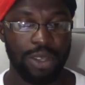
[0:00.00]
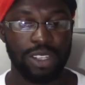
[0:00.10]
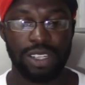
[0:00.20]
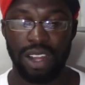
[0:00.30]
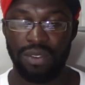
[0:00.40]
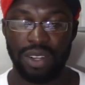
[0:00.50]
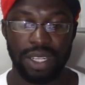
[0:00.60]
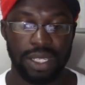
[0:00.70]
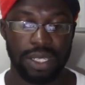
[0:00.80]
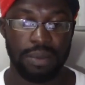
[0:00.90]
just loving
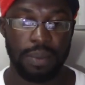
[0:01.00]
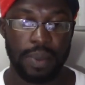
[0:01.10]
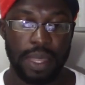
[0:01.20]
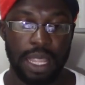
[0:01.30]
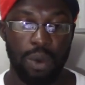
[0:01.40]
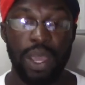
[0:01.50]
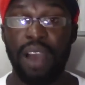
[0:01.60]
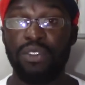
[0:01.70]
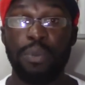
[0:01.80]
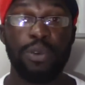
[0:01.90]
this. We
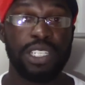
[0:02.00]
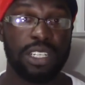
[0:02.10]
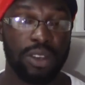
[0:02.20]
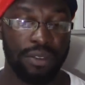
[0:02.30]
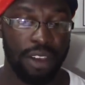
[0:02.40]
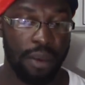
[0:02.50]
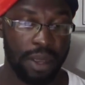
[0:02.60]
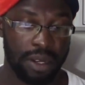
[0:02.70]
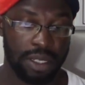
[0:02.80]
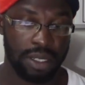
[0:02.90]
have to appreciate our
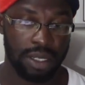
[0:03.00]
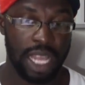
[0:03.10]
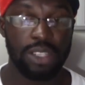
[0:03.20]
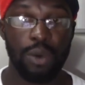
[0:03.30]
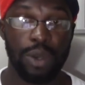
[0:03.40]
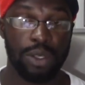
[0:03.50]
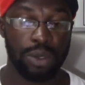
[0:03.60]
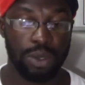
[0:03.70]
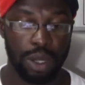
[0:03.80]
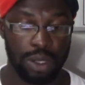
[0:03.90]
environment. That's what will do
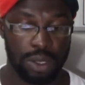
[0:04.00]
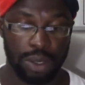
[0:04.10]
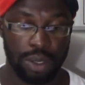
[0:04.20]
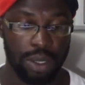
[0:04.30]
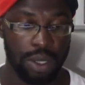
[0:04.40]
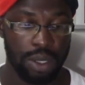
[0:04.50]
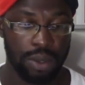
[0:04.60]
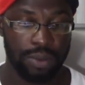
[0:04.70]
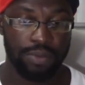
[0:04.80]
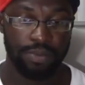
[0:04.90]
good also.
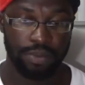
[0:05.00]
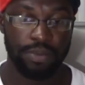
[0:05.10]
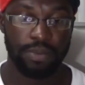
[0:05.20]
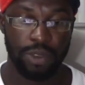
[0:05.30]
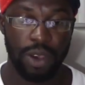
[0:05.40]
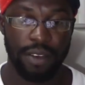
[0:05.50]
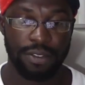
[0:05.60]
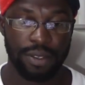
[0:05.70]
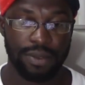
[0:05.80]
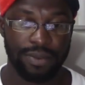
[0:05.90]
Mm-hmm. You have to.